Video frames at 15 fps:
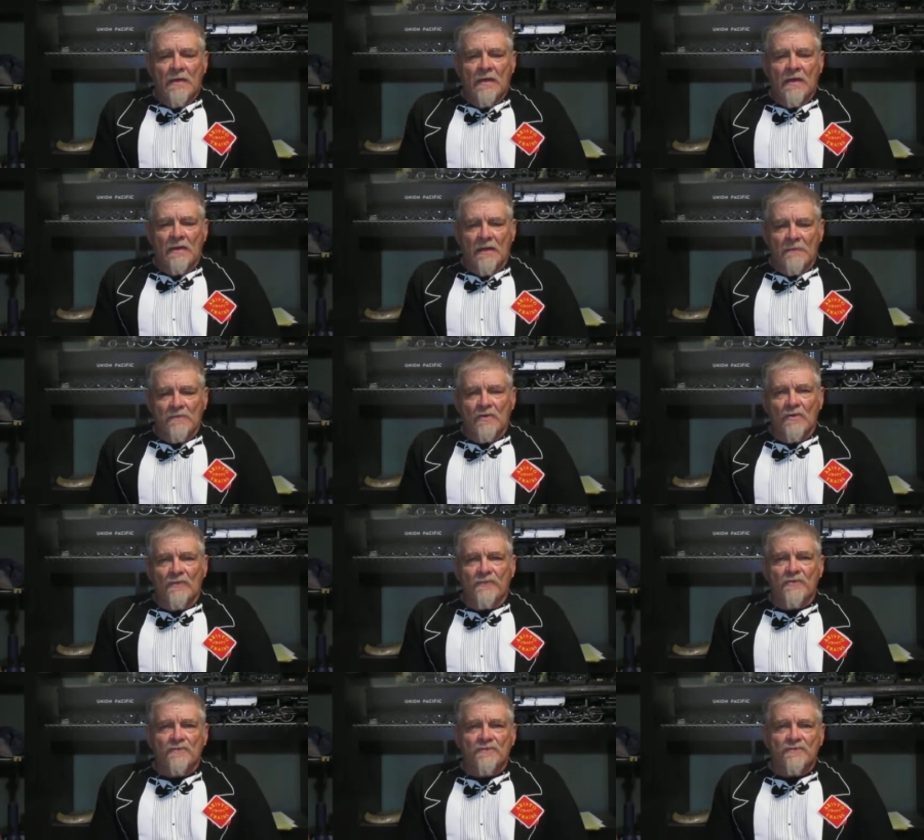And I'm going
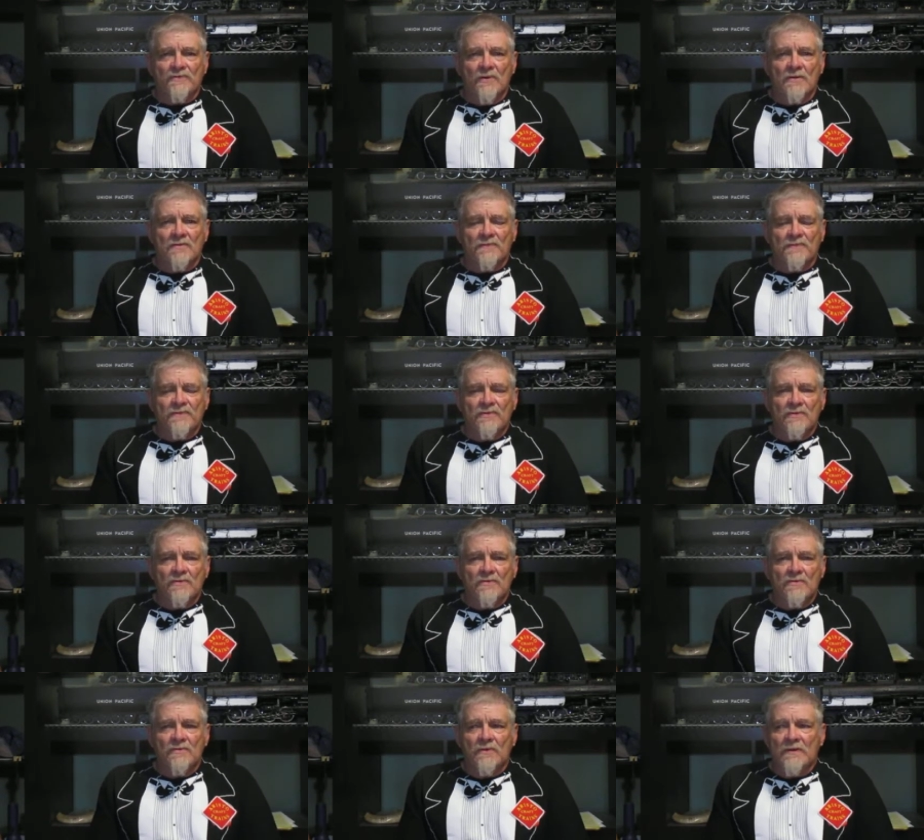through struggles
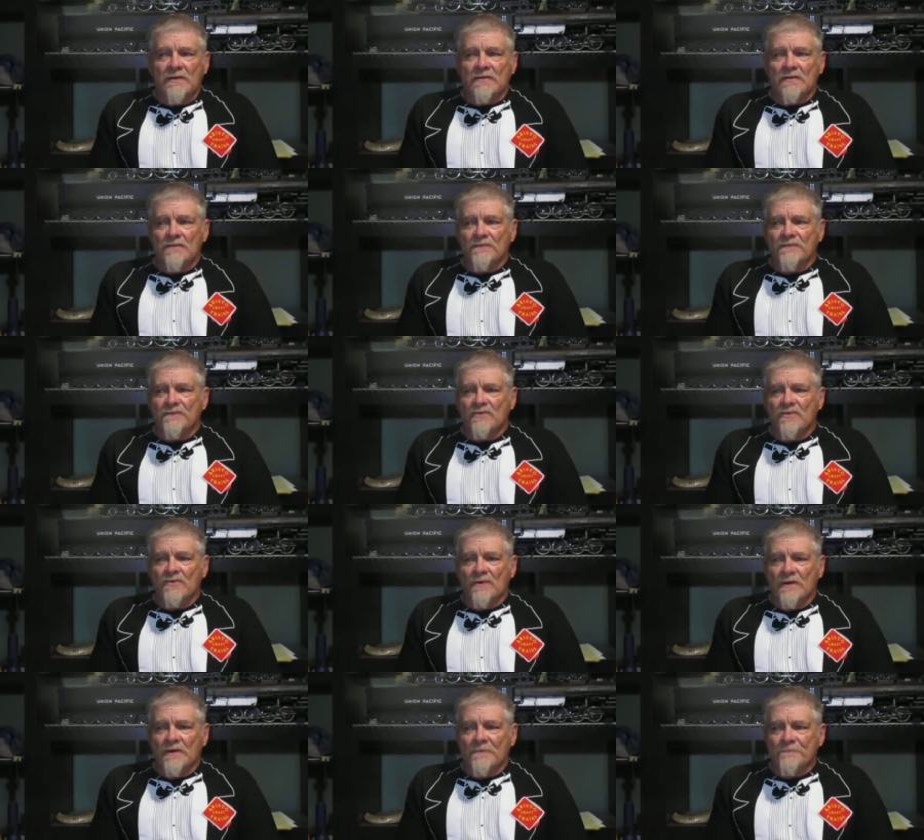too when it comes to
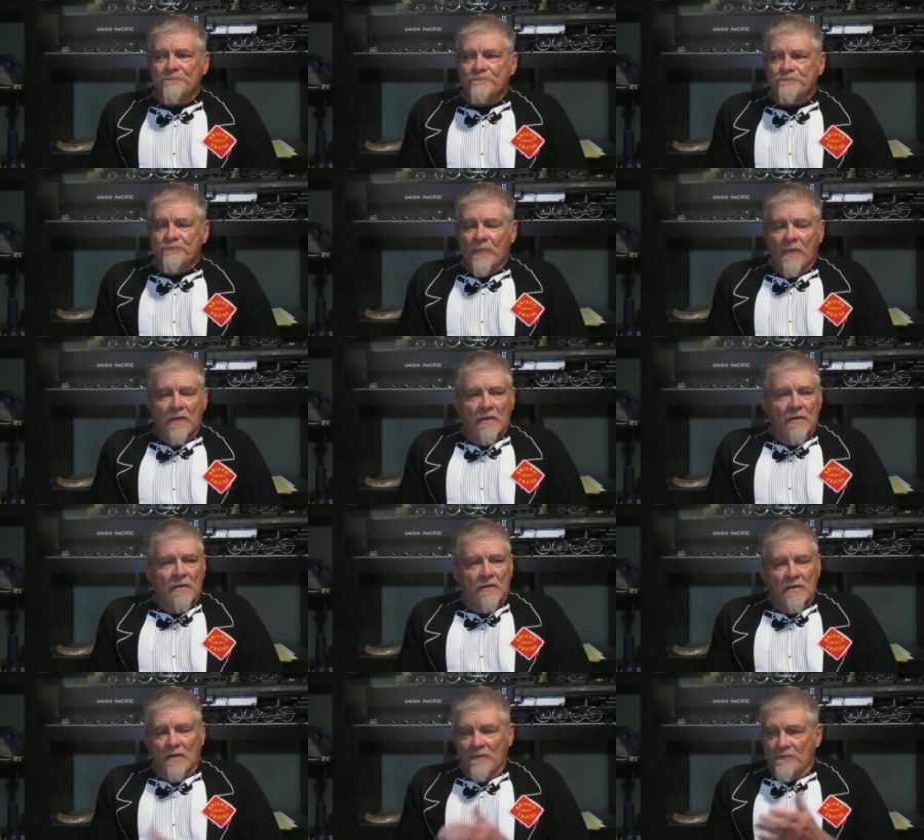uh,
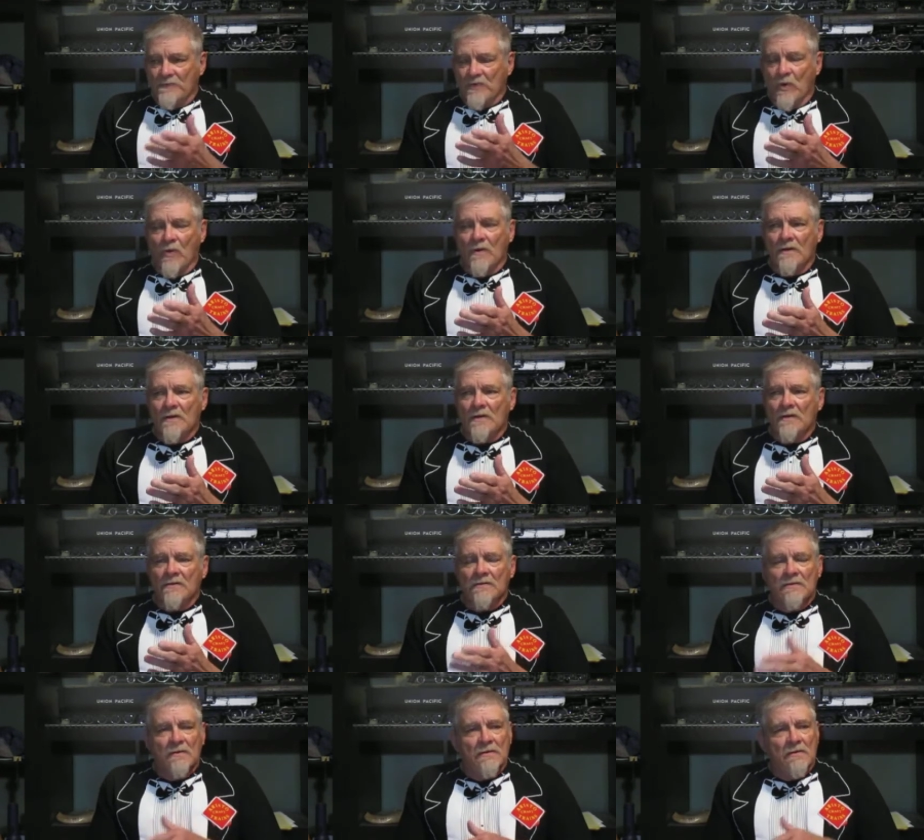uh, the Torah,
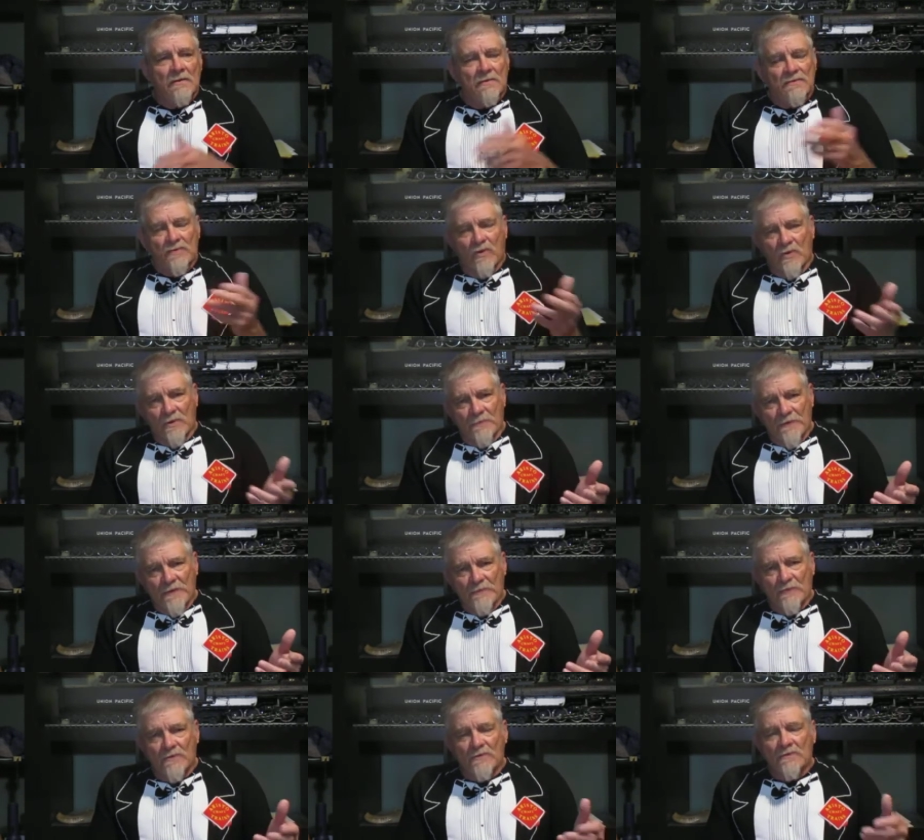Torah
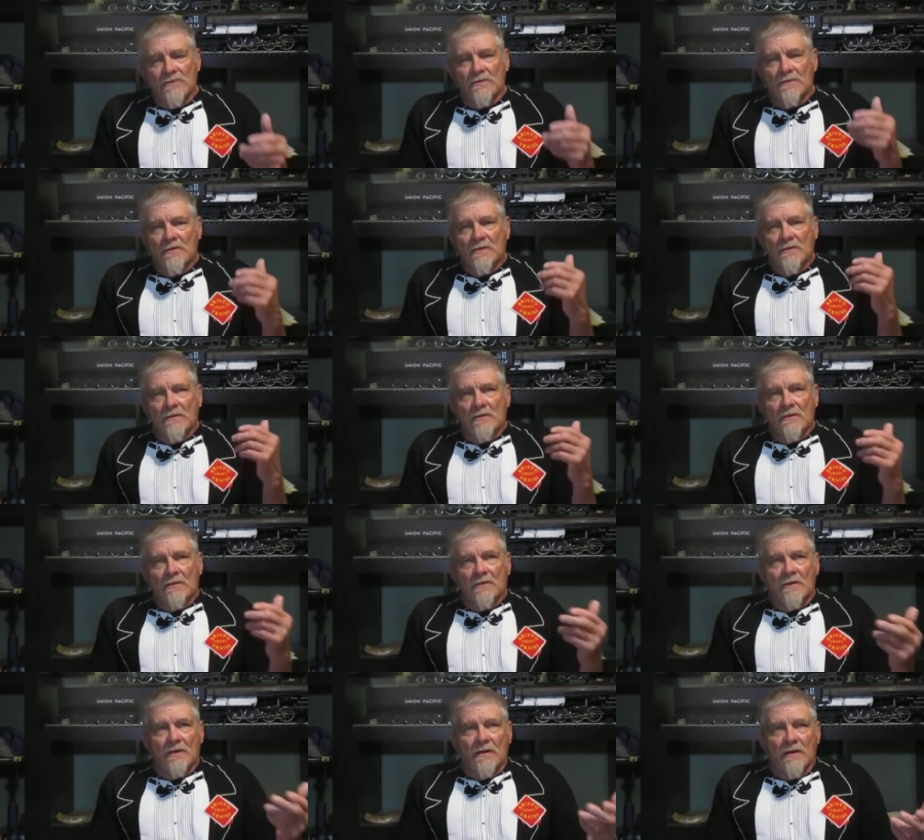people,
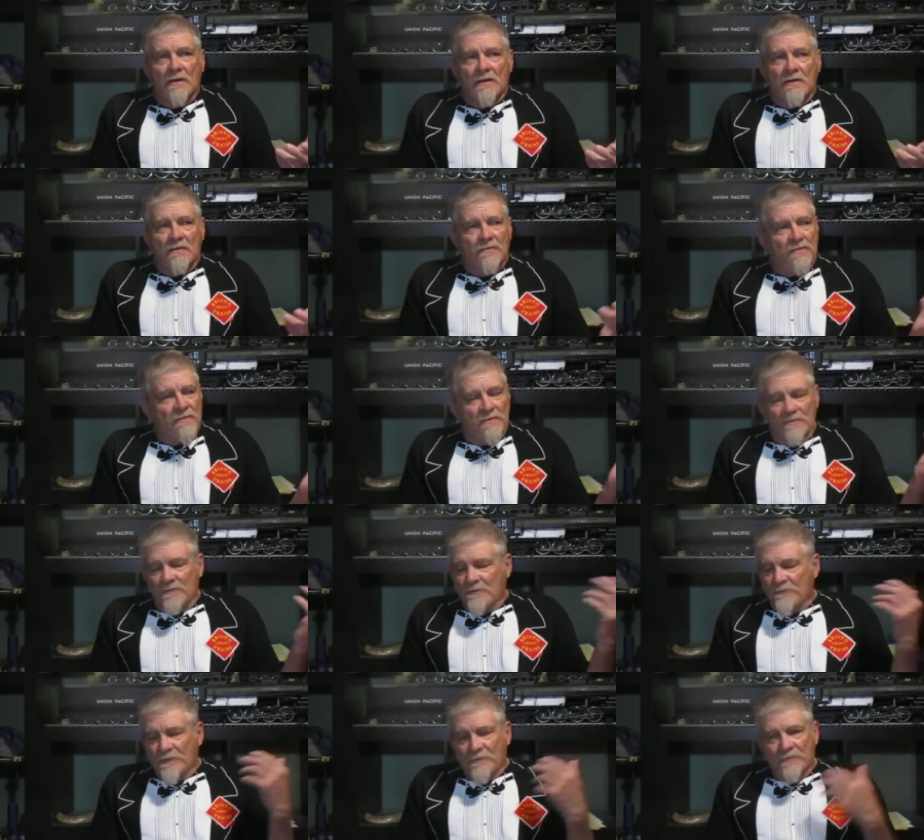uh, the,
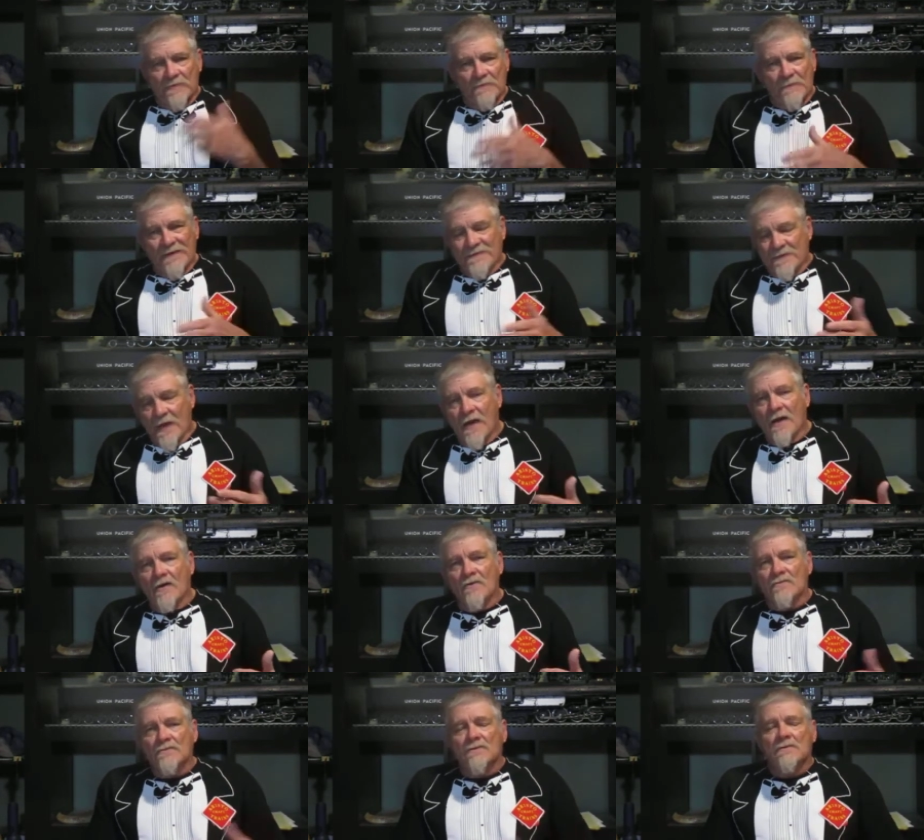the, people in my
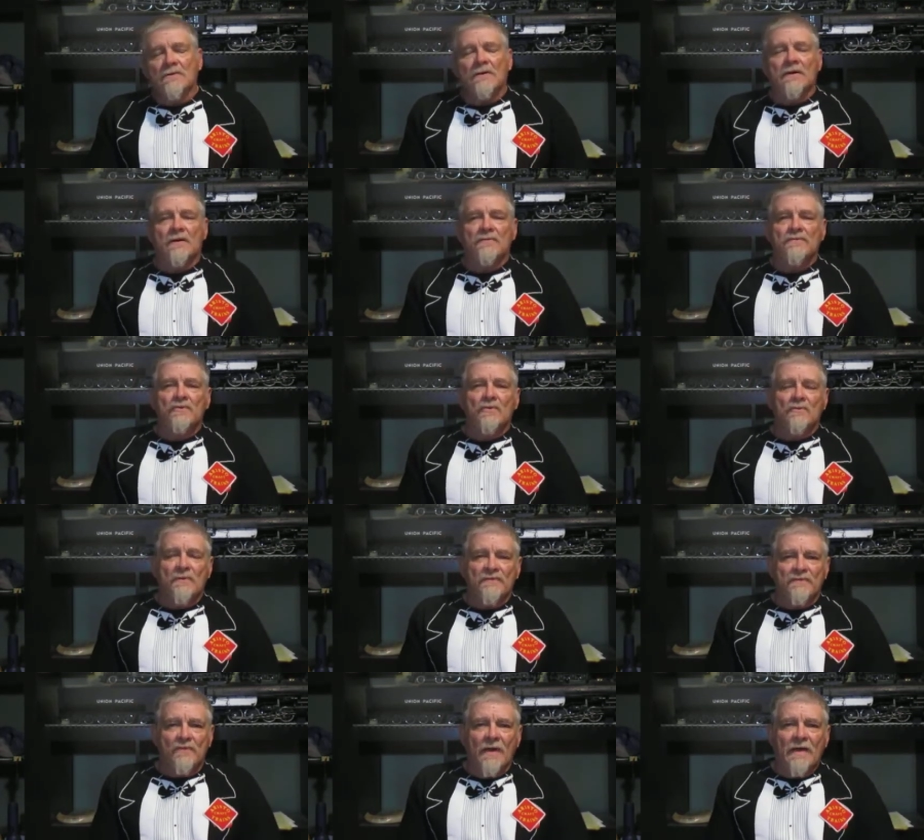town, uh, doing
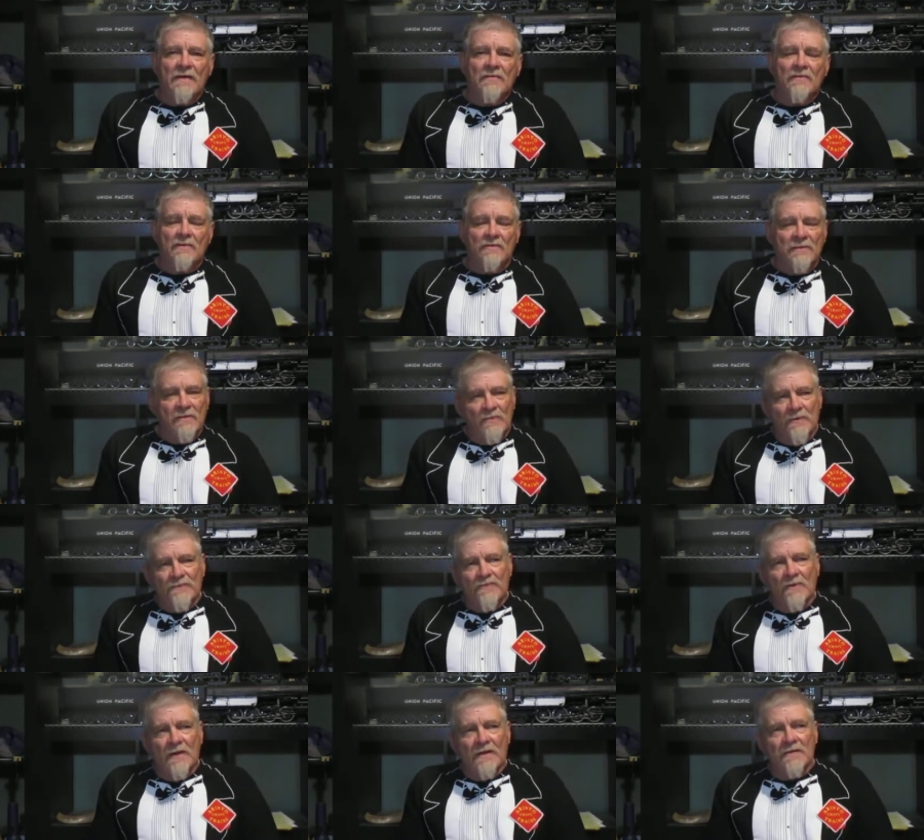what's right, learning what's
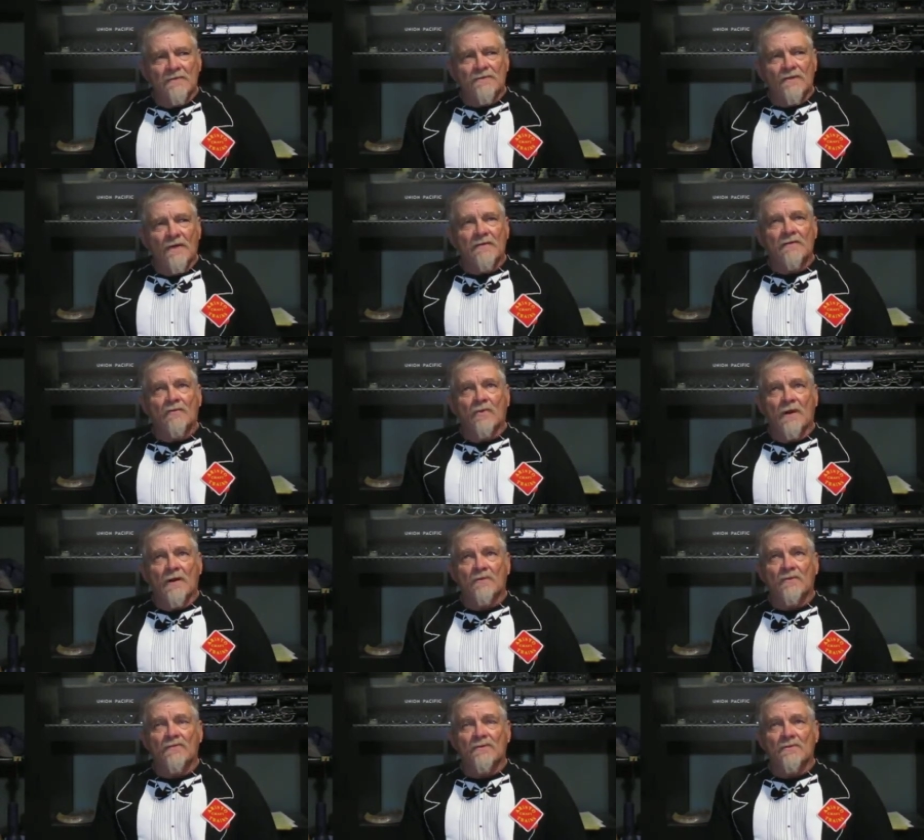right, trying to
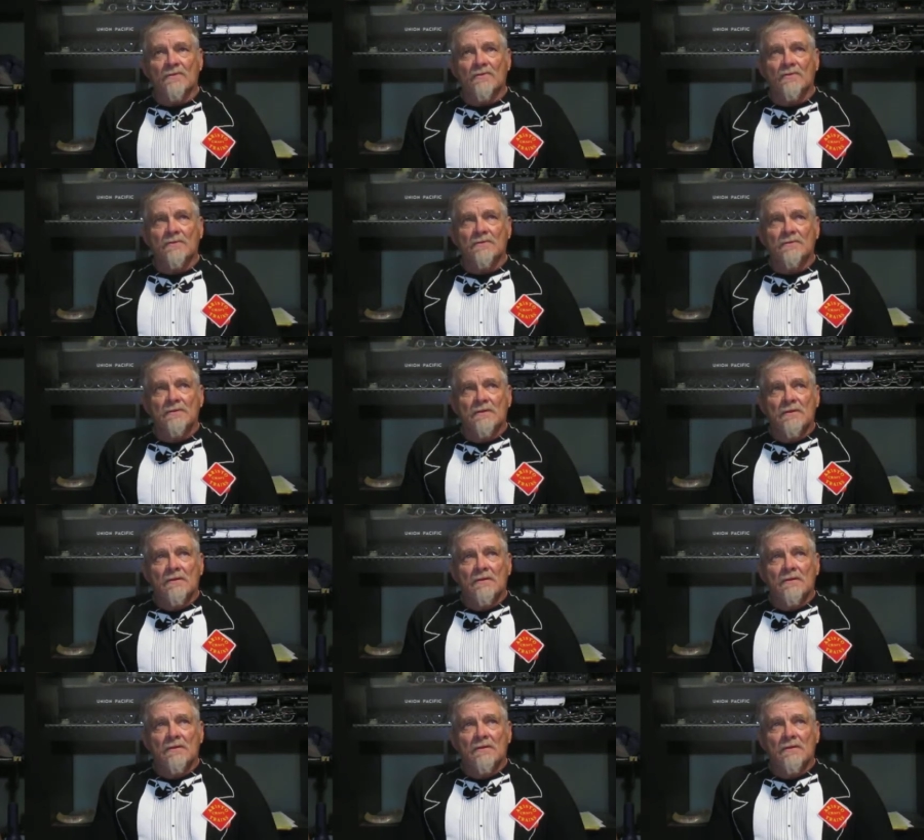walk with the Lord.